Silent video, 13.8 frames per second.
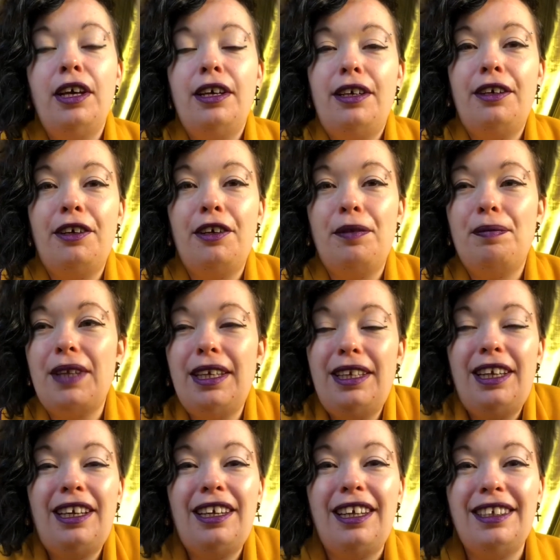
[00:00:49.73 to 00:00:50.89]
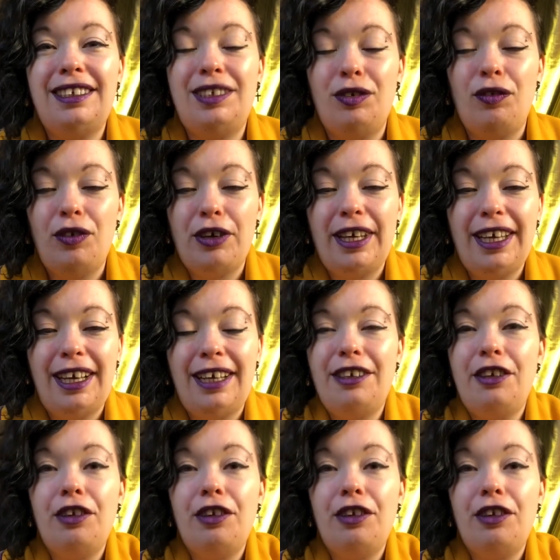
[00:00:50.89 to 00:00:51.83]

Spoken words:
And it's sort of looking at, you